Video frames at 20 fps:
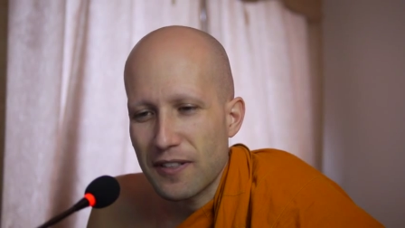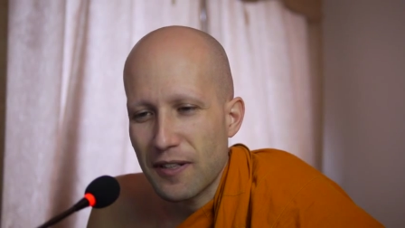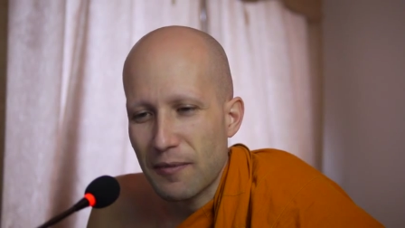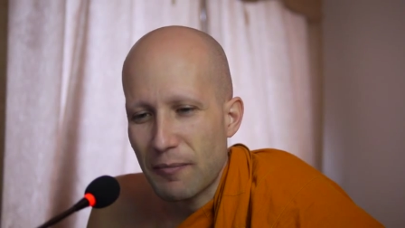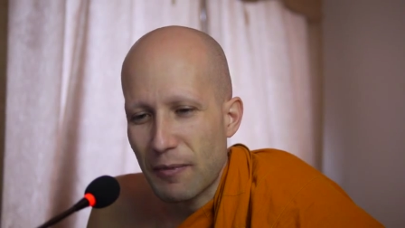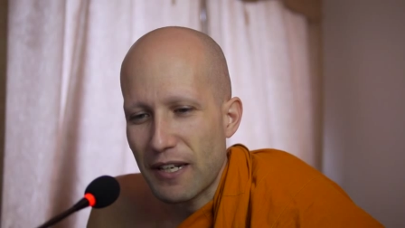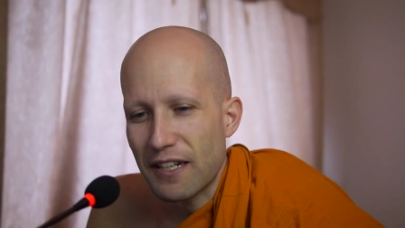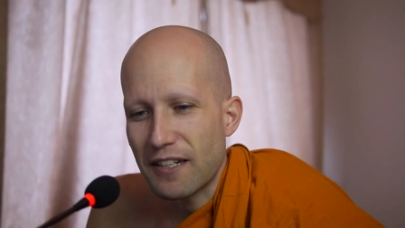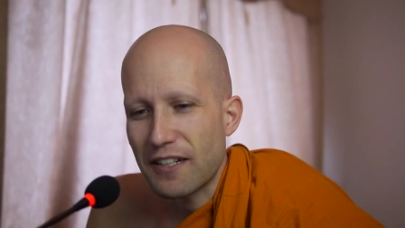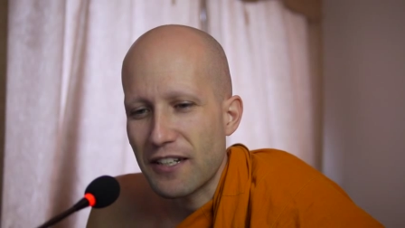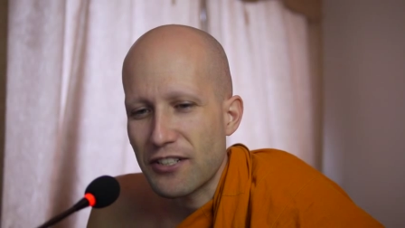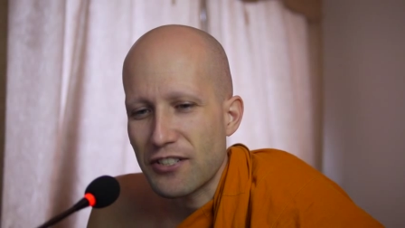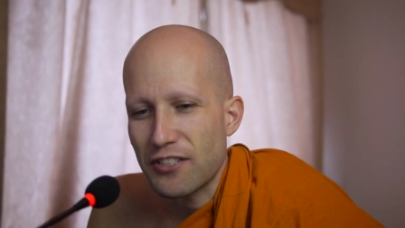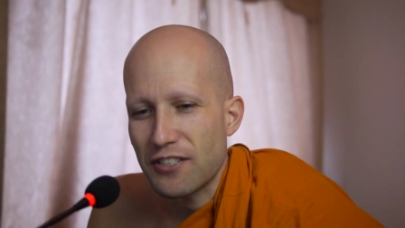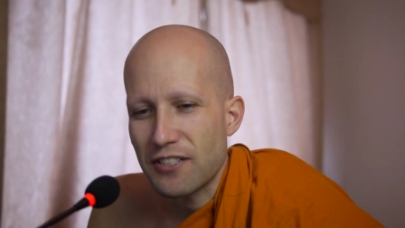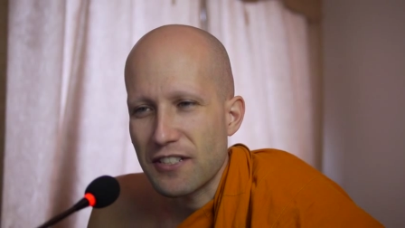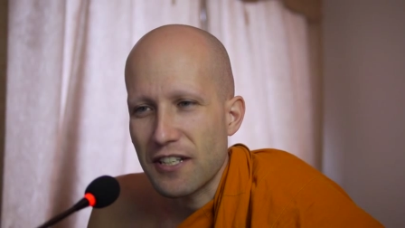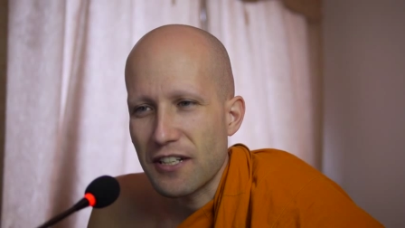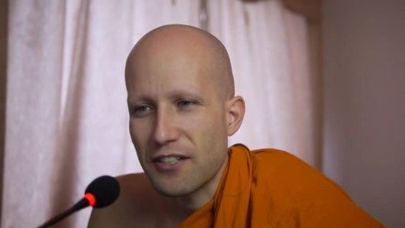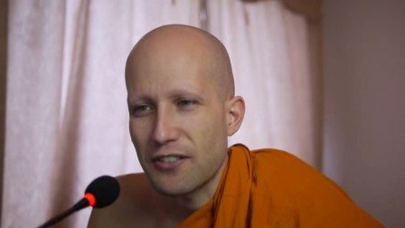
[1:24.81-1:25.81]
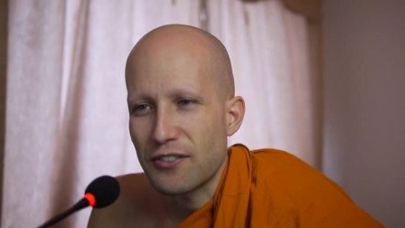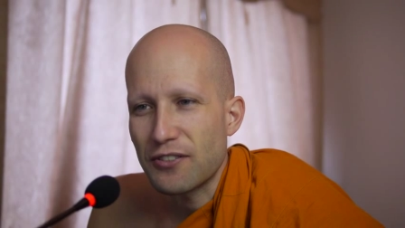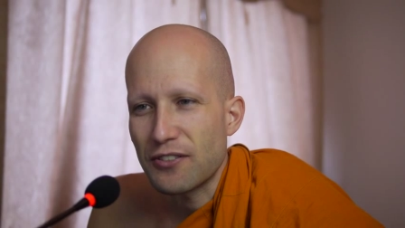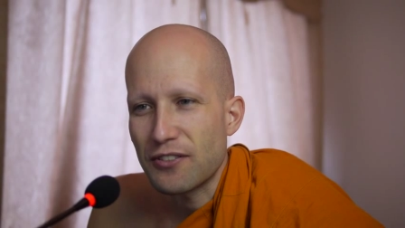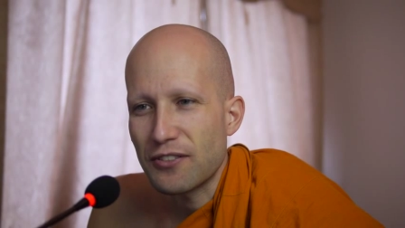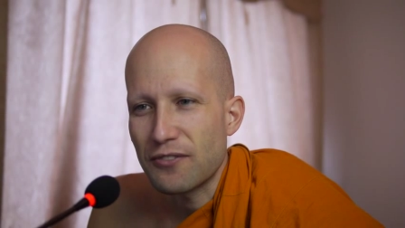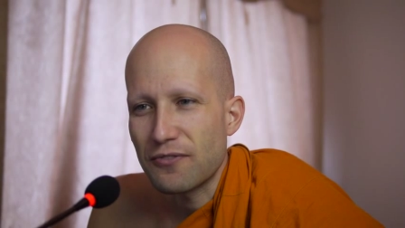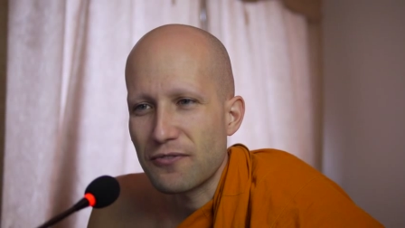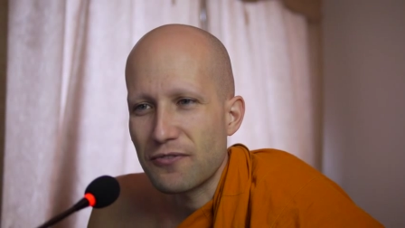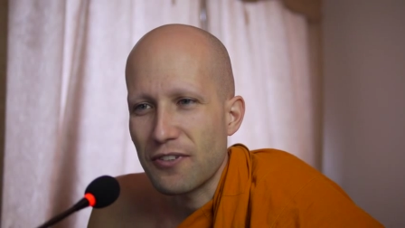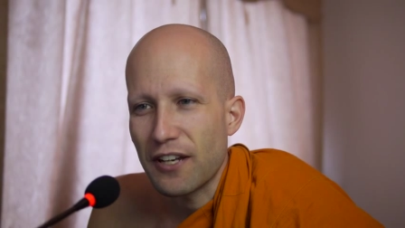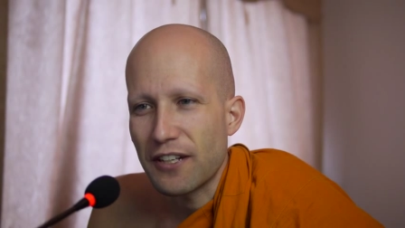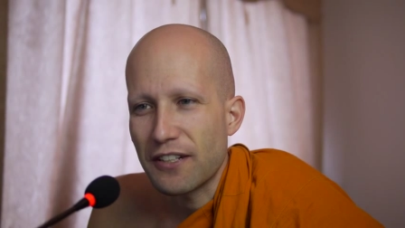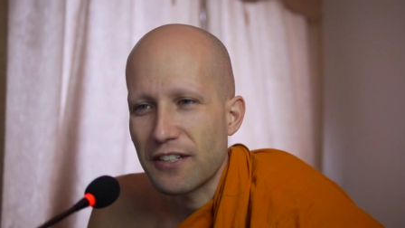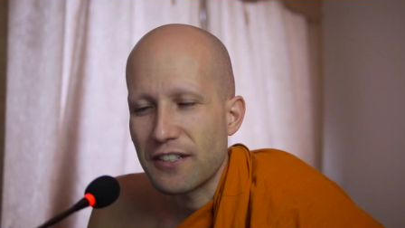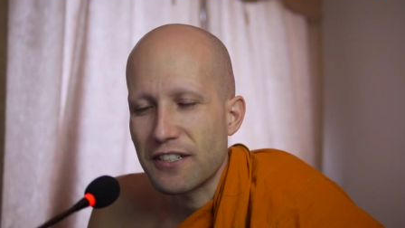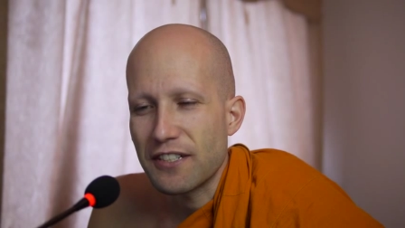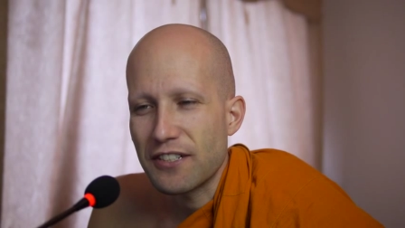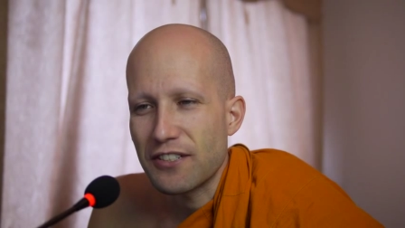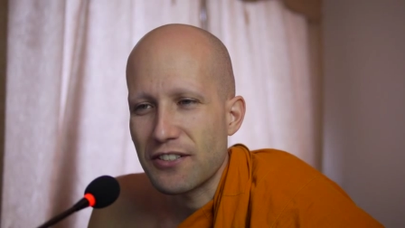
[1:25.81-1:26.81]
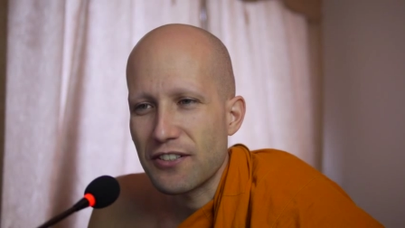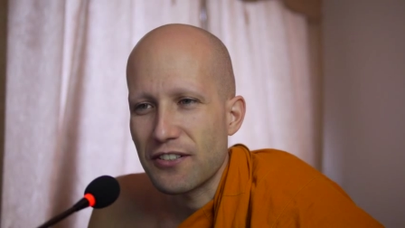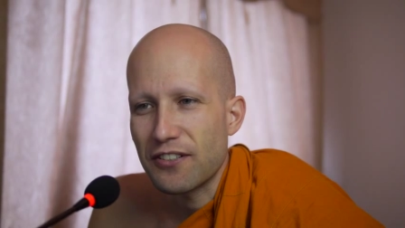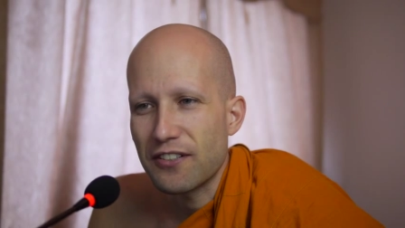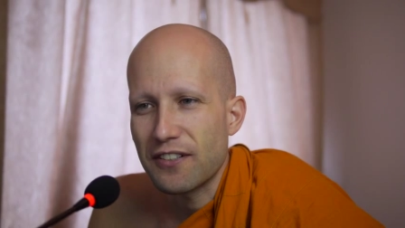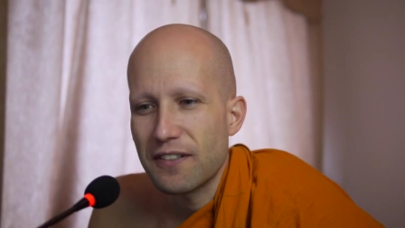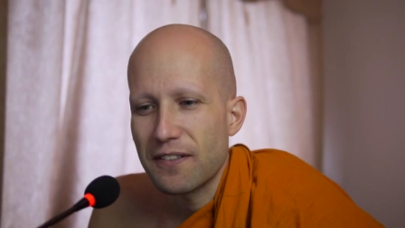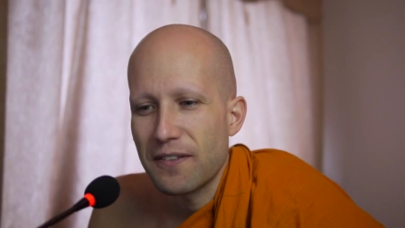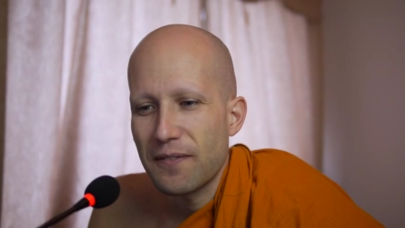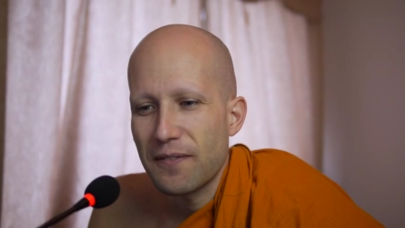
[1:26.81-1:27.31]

a meditation center and find a teacher